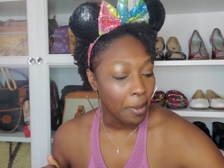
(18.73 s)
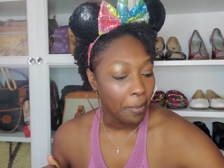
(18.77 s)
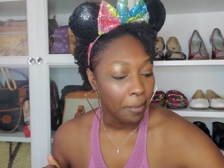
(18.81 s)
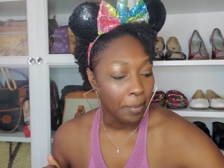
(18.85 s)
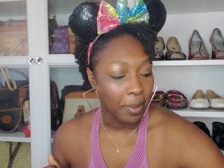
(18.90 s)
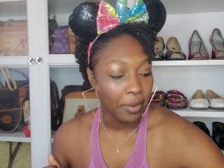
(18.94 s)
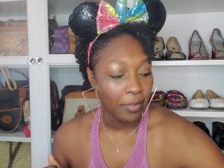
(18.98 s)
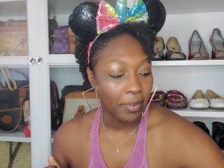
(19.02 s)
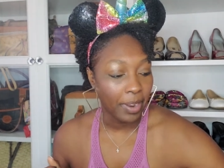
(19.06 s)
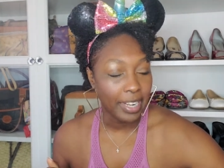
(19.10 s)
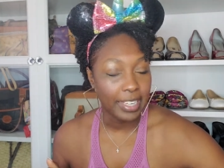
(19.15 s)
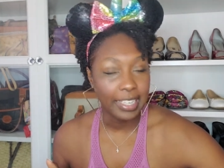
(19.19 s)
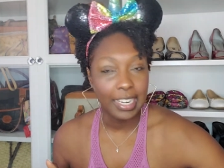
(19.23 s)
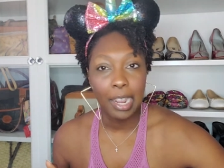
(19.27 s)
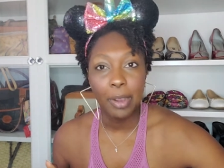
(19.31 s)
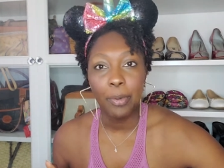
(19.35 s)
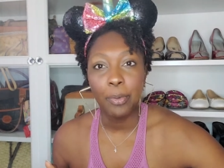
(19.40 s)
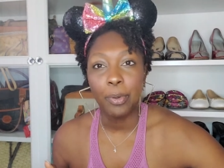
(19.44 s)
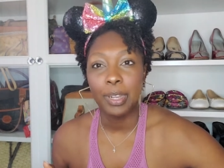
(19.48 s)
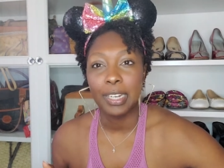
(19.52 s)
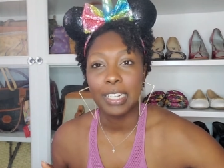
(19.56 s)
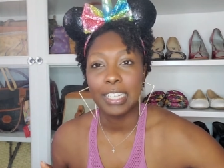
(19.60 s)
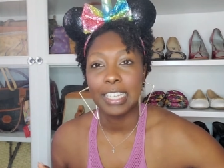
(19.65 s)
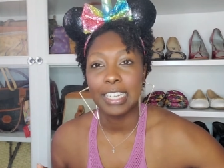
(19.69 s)
But right now
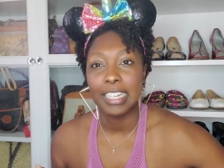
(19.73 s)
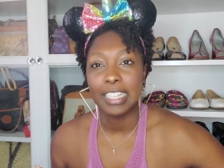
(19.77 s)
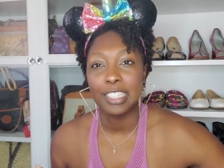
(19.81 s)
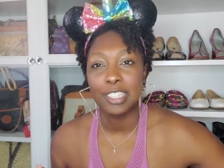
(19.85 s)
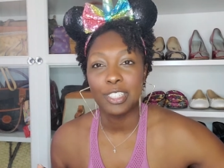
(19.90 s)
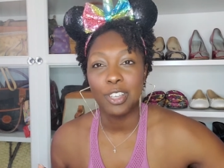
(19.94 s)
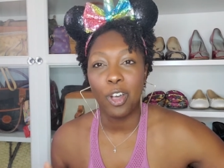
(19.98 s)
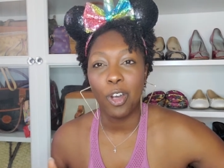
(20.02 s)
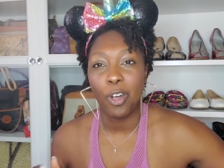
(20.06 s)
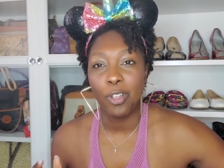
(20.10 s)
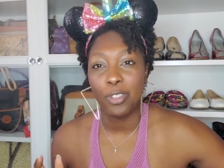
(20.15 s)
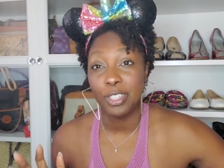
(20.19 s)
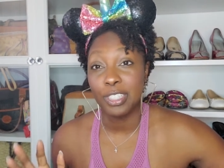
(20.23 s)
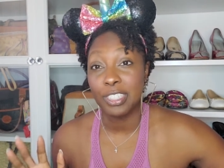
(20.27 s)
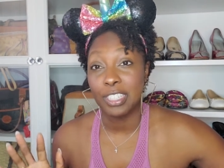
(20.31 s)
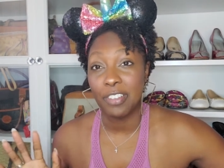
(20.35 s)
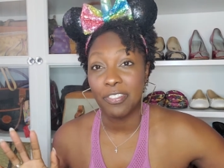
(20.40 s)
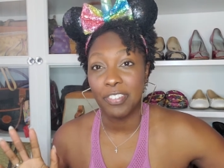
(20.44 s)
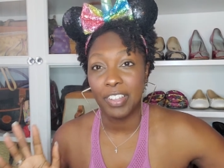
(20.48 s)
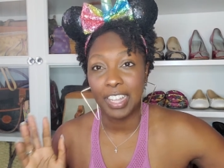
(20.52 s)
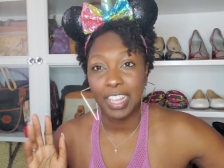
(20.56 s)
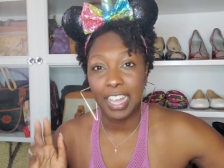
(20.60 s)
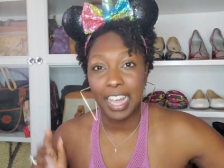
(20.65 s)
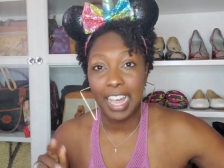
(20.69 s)
we're gonna get into all the stuff
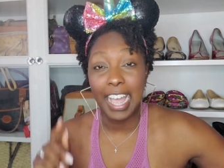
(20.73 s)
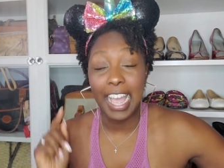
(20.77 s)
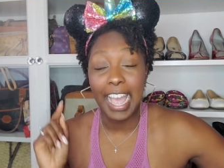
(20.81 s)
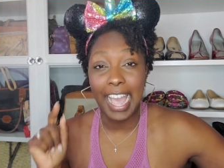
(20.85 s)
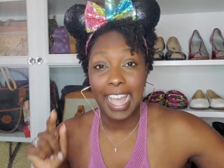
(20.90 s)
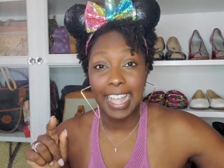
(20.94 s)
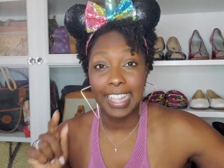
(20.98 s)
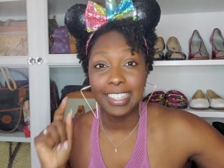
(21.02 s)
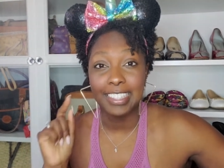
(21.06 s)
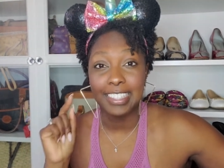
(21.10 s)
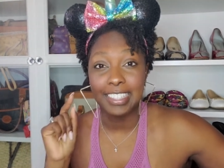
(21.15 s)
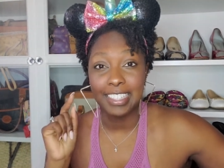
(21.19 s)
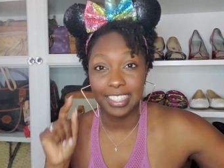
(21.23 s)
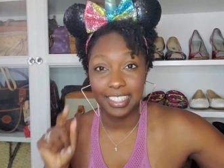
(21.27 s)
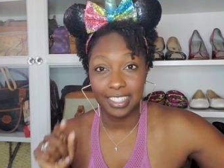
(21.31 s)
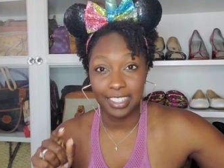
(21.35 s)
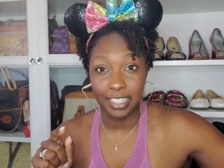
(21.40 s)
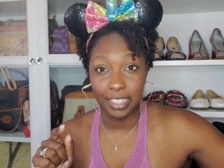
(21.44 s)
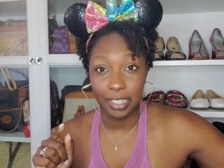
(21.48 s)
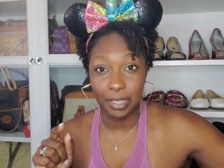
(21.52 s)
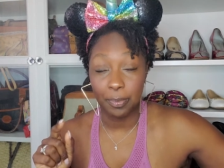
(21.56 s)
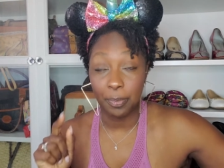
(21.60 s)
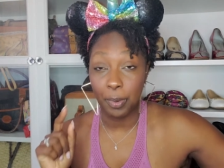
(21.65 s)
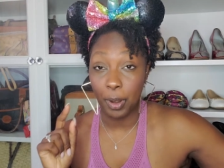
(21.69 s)
I got at
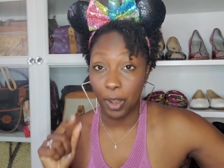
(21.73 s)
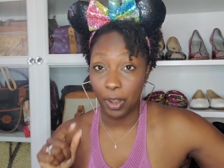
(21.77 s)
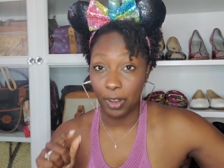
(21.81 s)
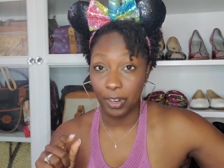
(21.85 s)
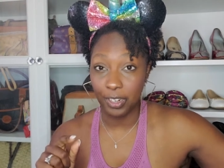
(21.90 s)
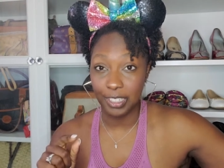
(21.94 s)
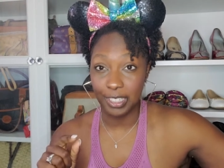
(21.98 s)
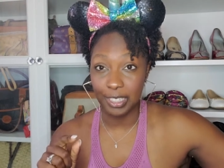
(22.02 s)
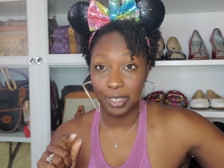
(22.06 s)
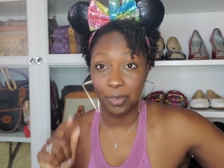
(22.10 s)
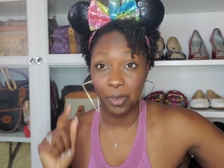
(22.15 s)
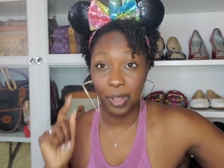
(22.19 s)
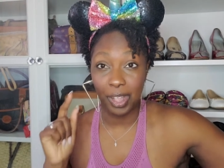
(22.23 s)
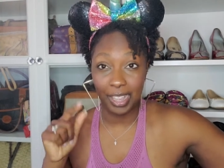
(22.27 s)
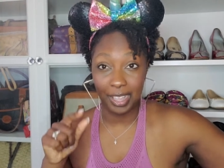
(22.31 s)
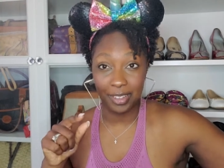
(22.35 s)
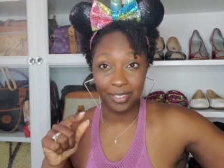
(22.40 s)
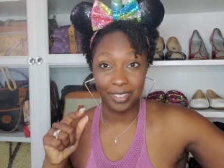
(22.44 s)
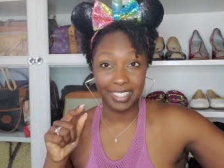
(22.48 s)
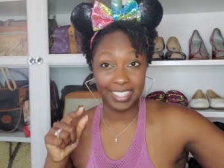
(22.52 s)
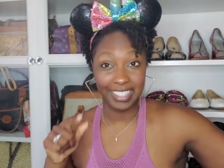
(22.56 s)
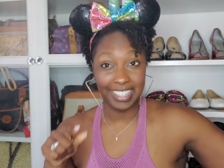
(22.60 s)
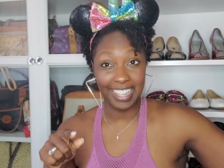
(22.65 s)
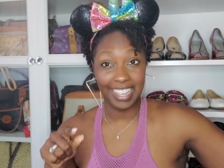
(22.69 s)
Disney parks while I
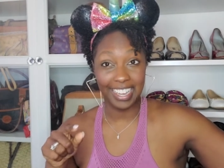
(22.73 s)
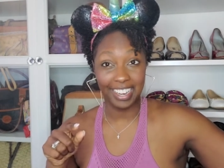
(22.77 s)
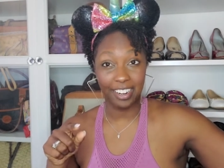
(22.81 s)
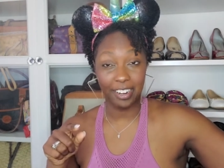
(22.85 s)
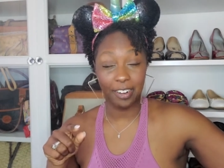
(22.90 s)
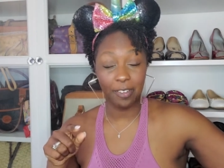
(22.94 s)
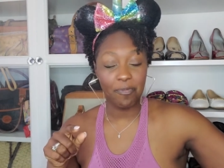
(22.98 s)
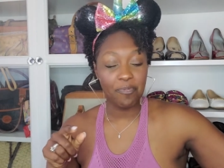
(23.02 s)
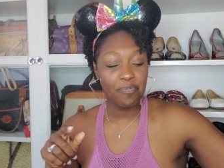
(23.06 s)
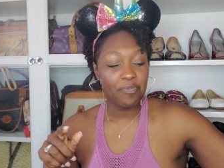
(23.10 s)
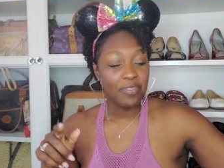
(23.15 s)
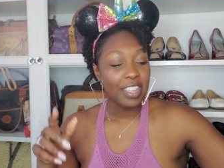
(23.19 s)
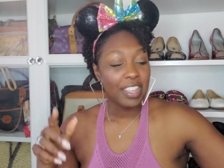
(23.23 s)
was there.